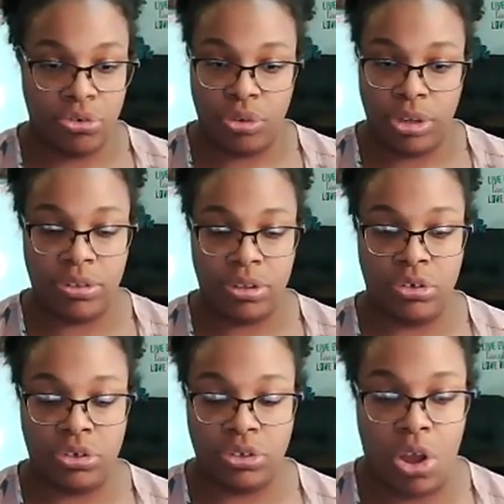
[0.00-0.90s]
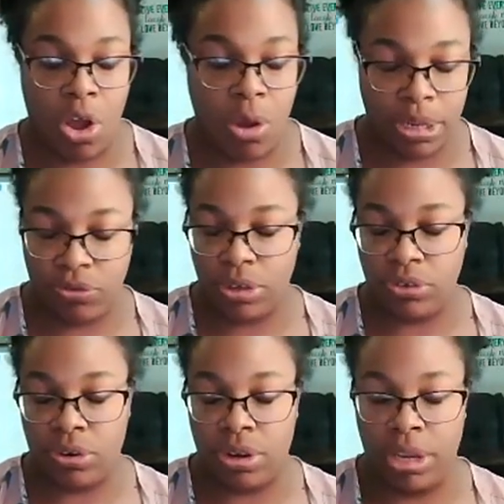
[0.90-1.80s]
trees that are just all my
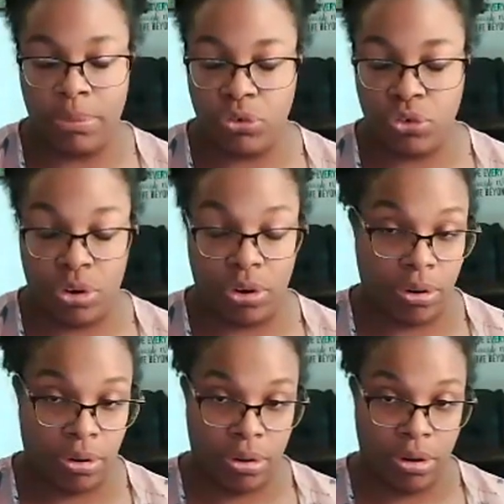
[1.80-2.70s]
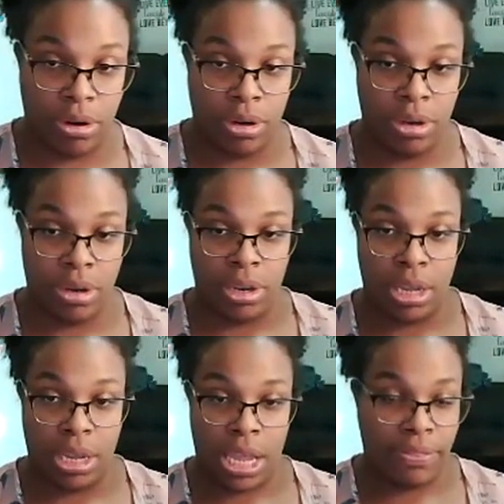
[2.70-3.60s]
trees are immature
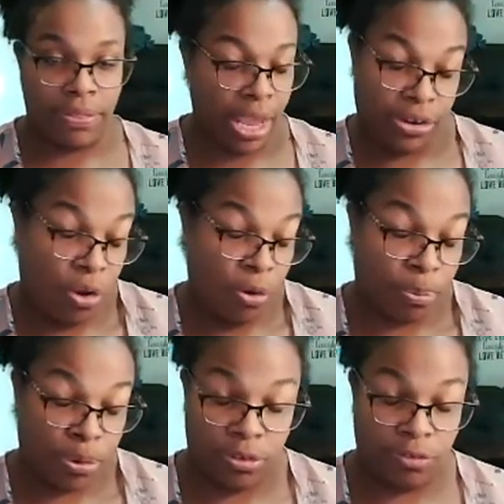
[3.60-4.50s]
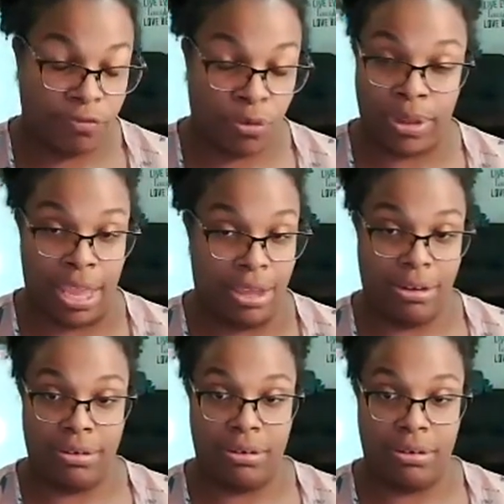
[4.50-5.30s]
and they don't produce fruit yet.